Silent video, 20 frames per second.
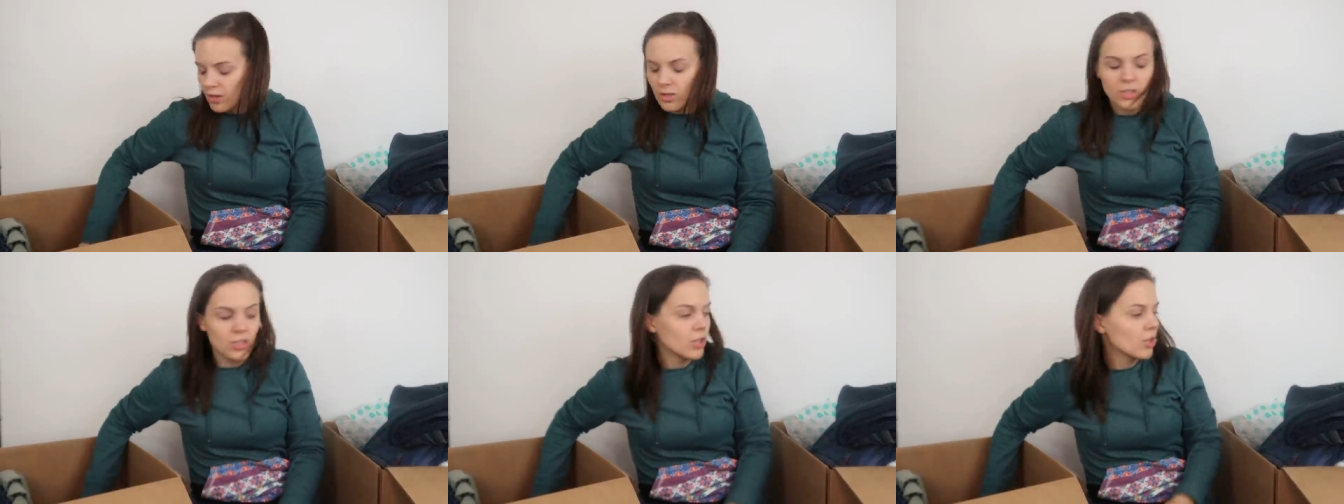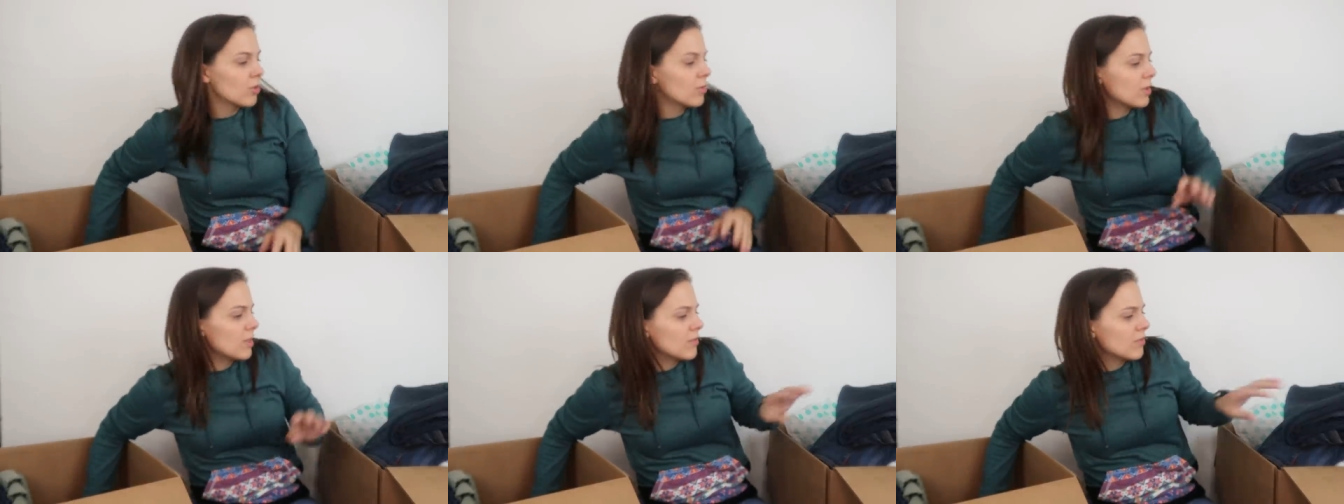
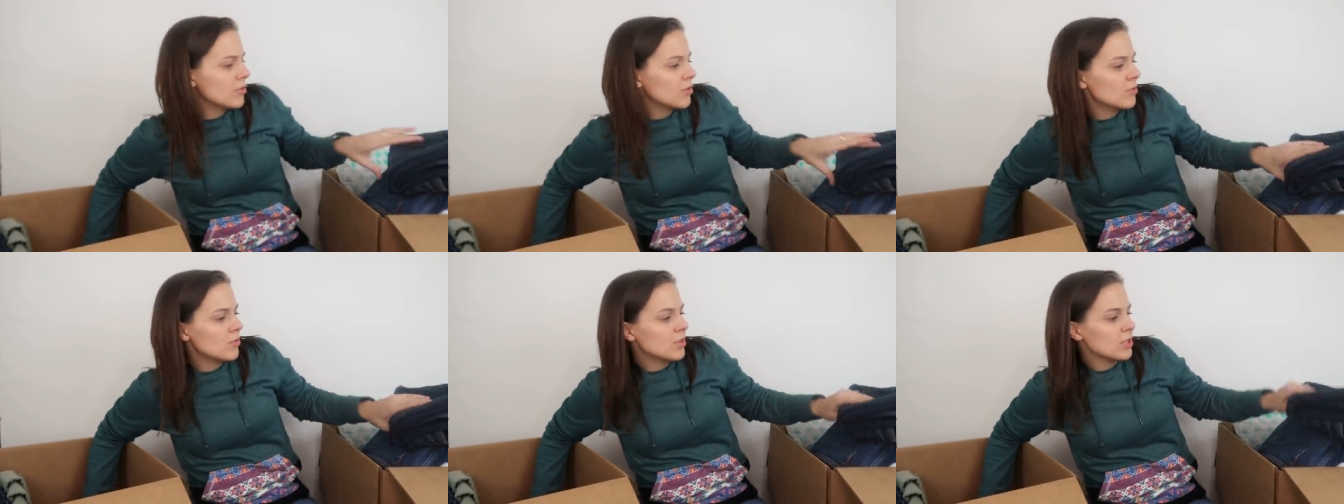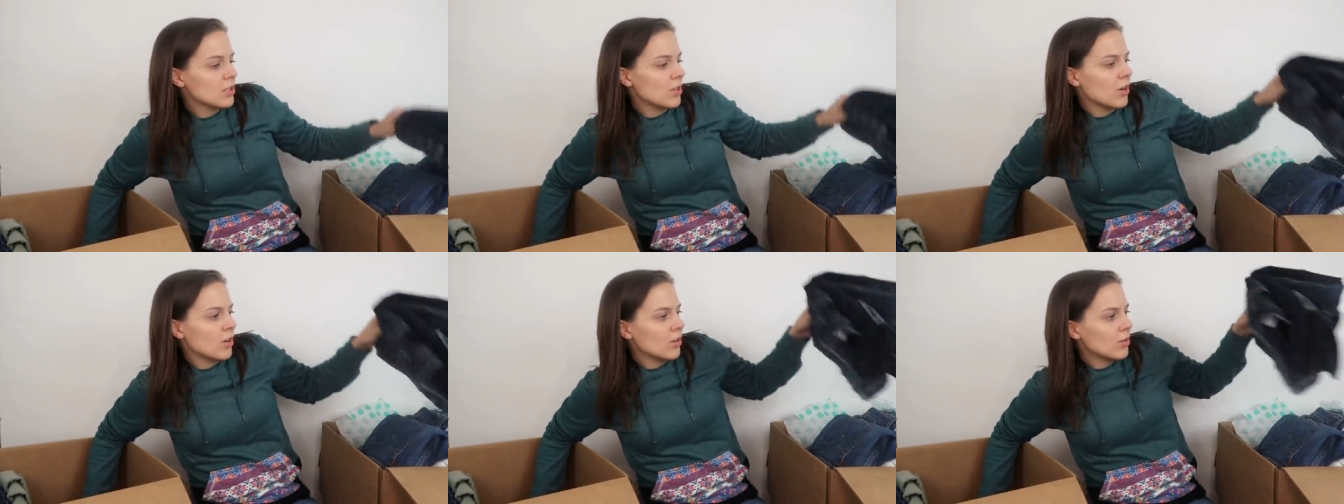So even though
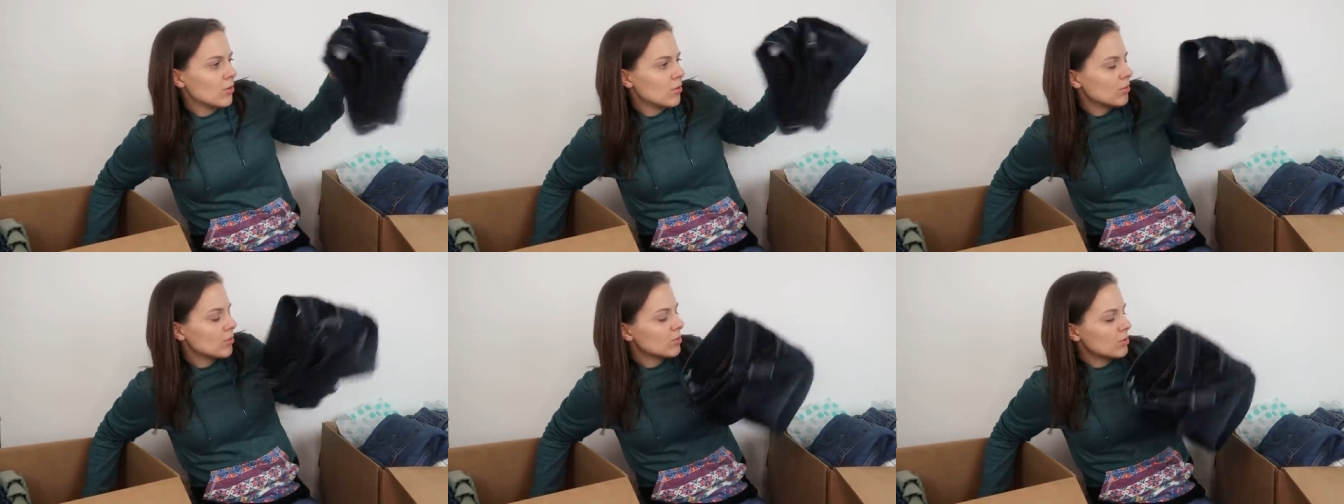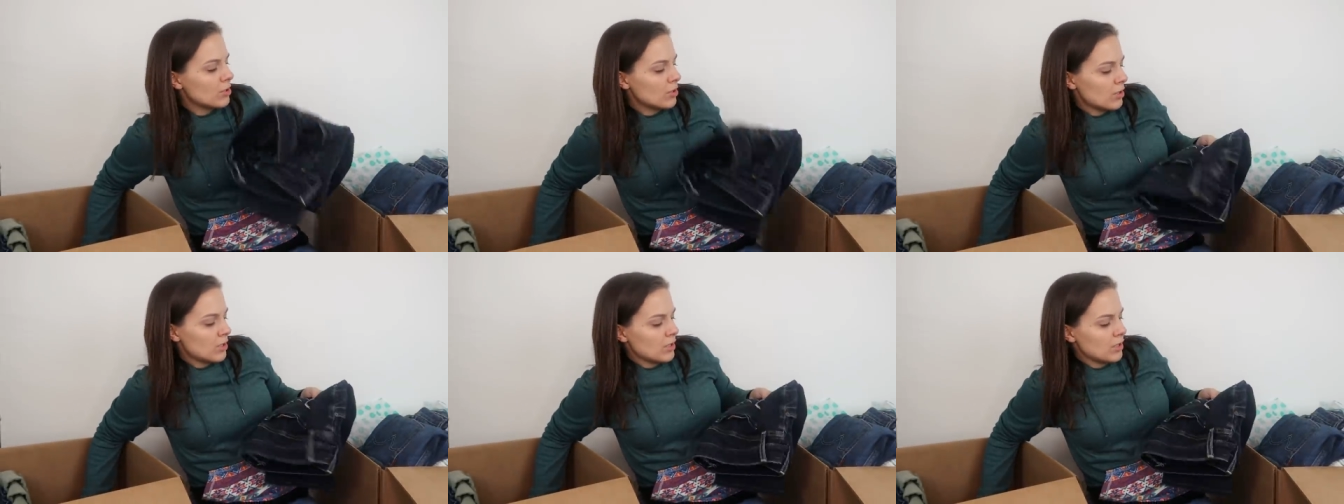these are
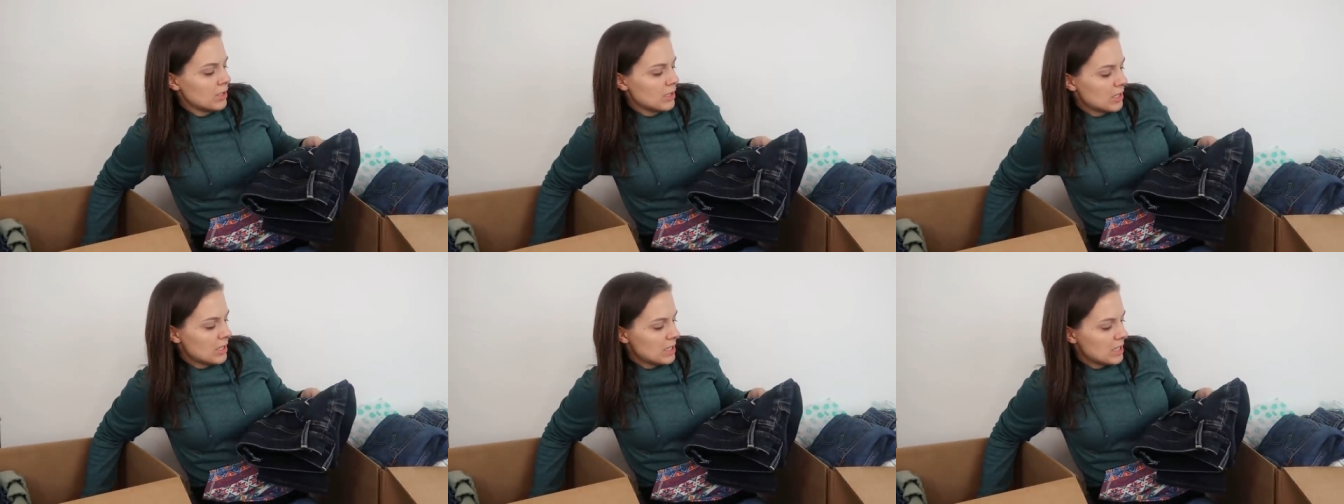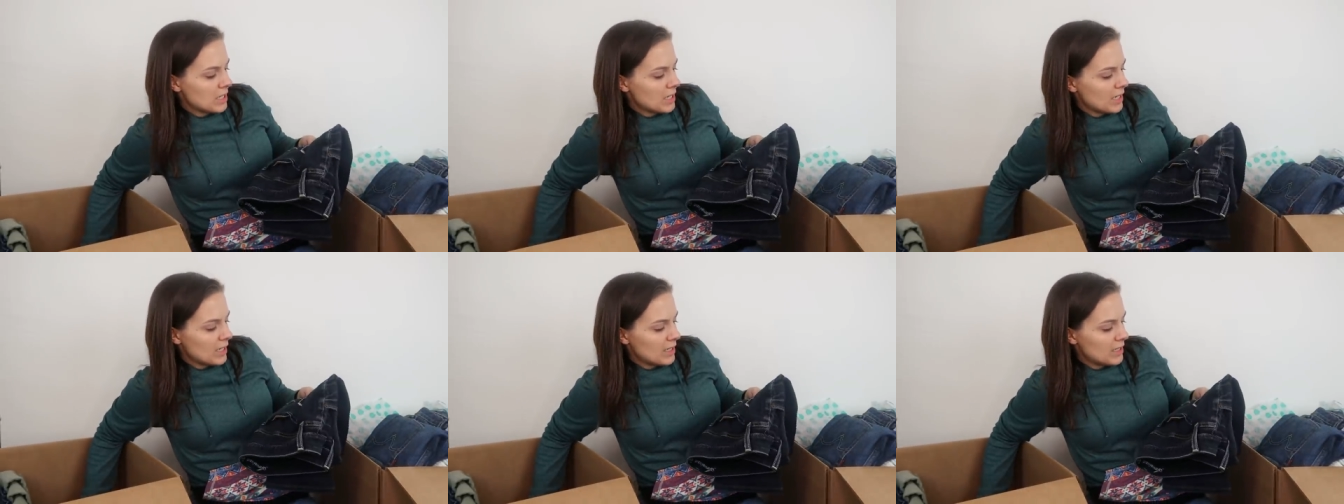older
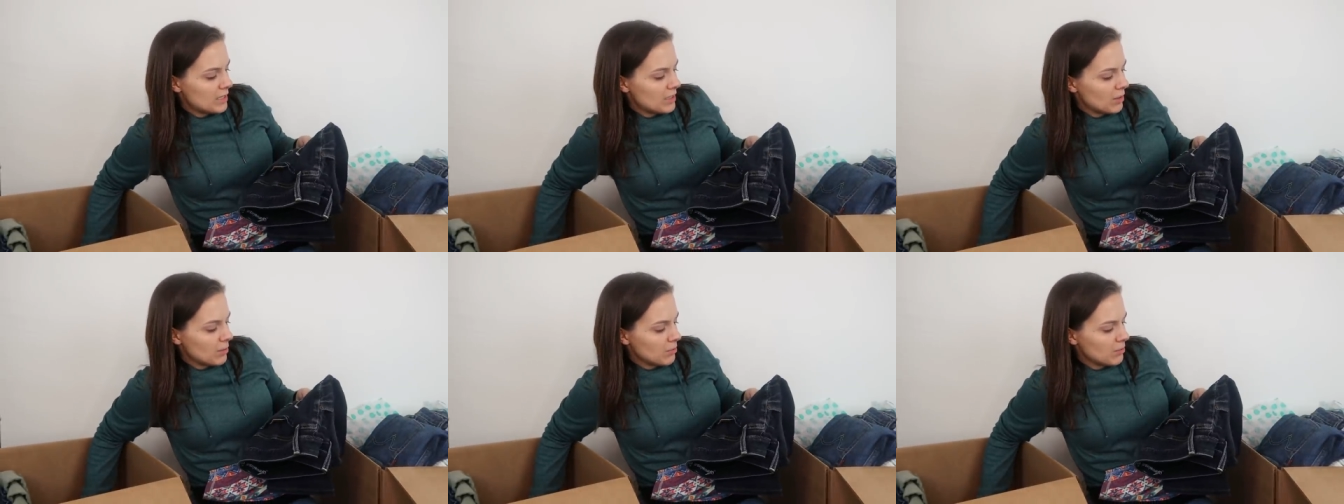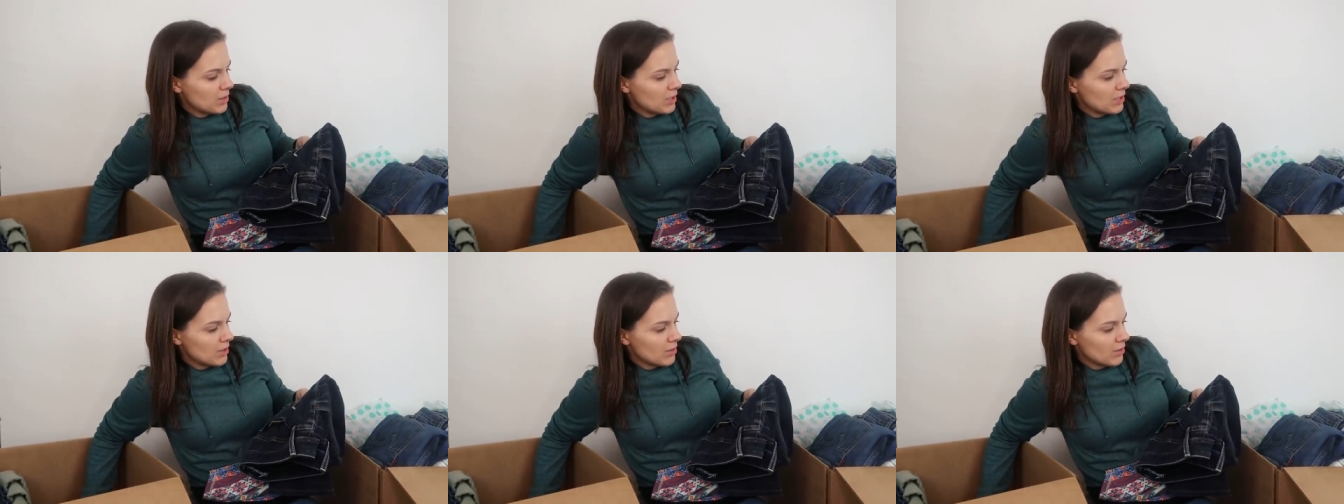and I
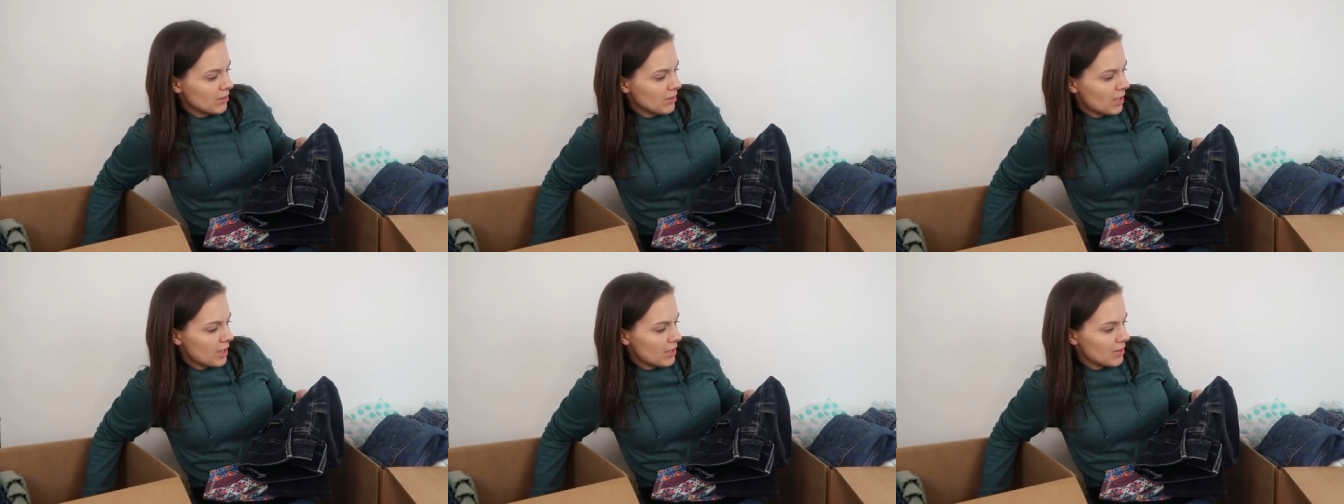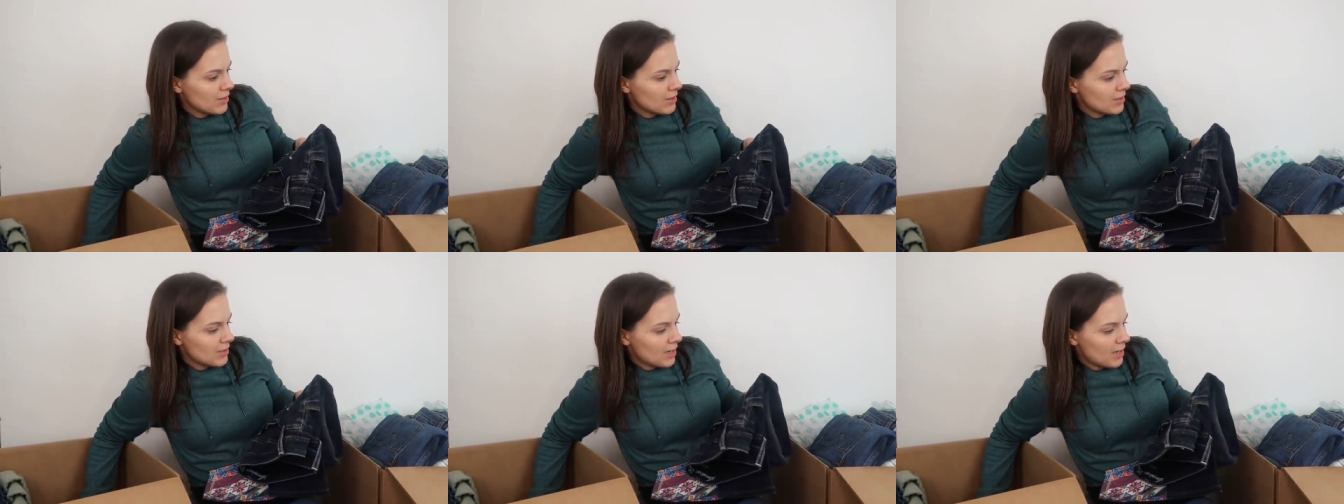don't think they're
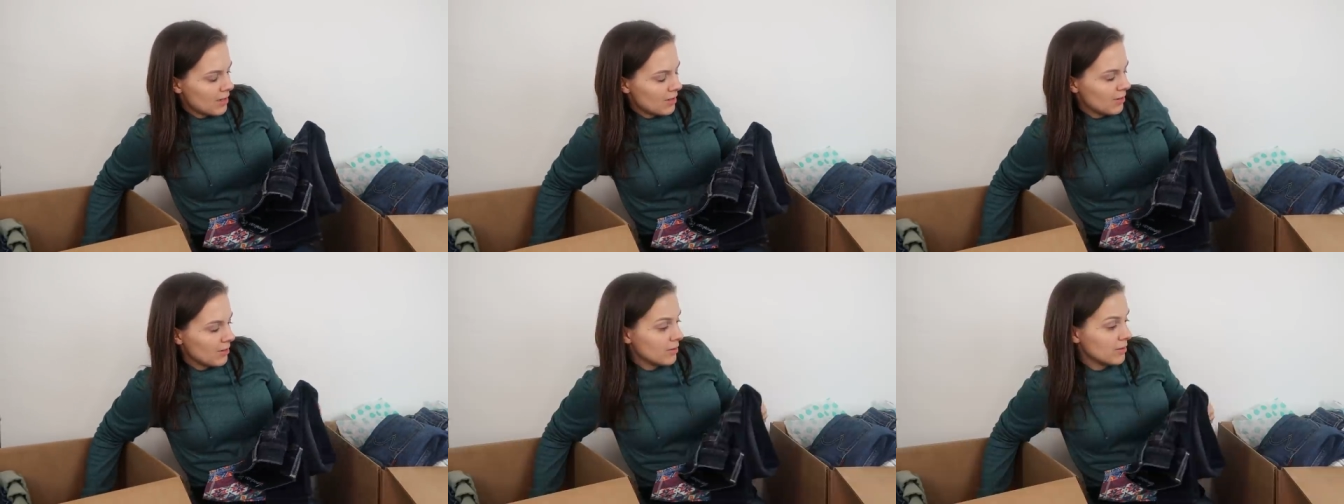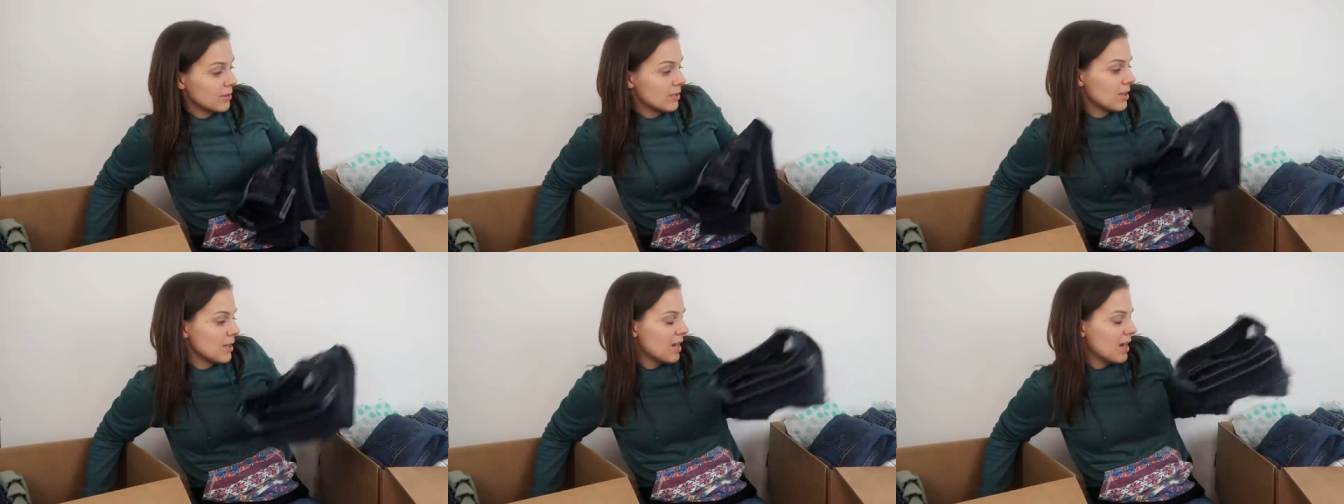that in style.